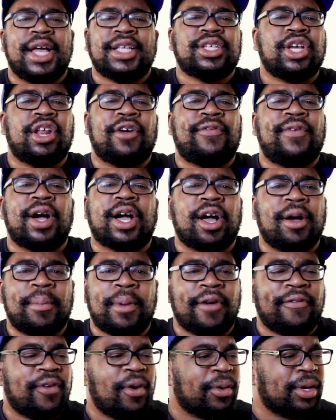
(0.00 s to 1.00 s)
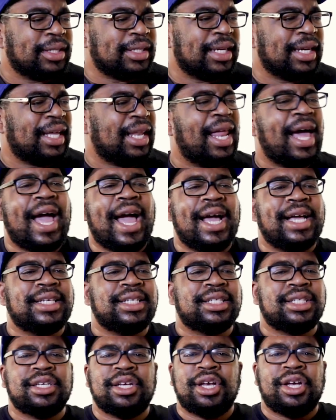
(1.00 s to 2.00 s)
It's gonna fuck up my focus in
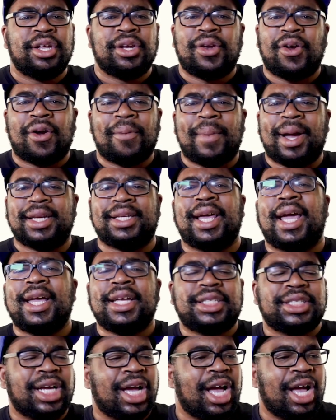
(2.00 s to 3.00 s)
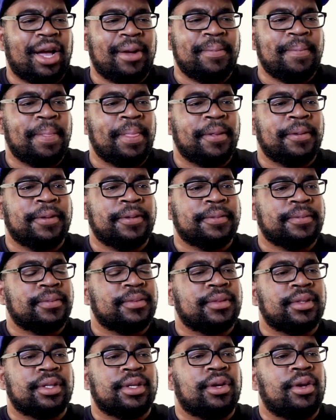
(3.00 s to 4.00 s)
class, during my day job,
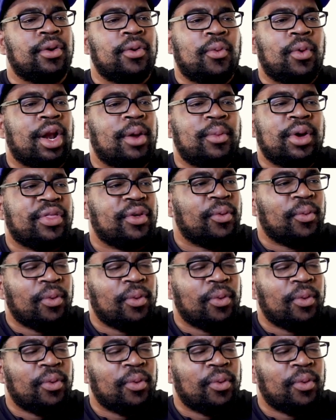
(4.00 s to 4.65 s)
when I'm with a